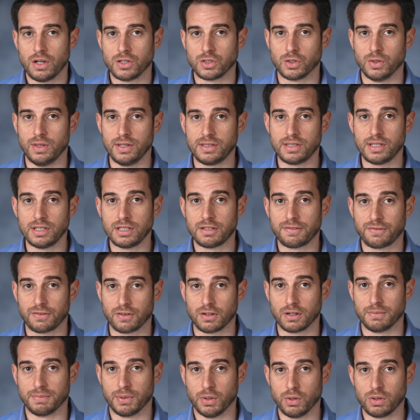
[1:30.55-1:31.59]
So this is
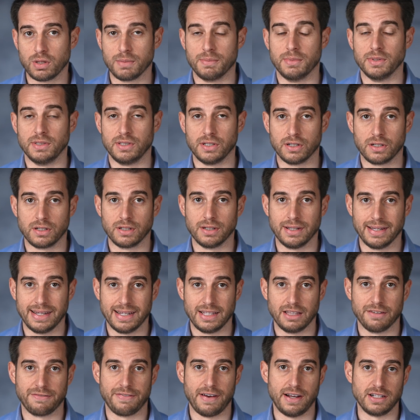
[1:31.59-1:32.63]
for both the Moderna
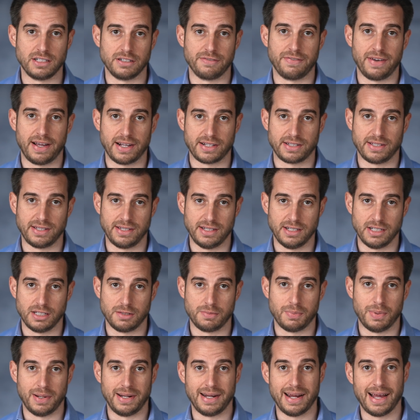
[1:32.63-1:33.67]
and the Pfizer vaccines,
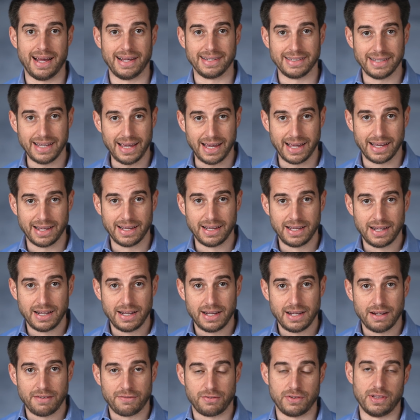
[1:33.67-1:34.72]
but not yet
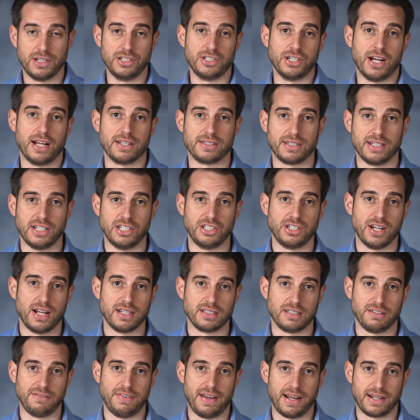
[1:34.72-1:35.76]
for the Johnson &
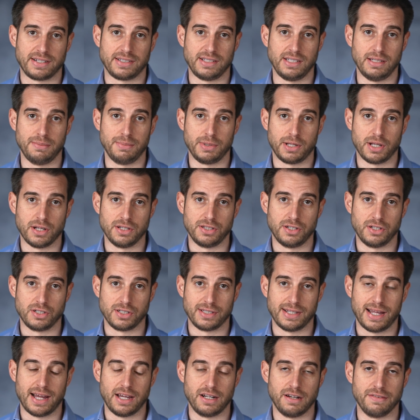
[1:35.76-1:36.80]
Johnson vaccine because
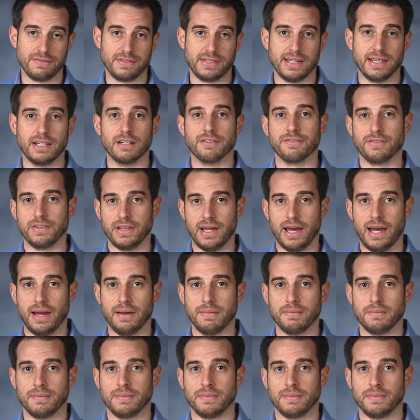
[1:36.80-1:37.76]
there's not enough data for that.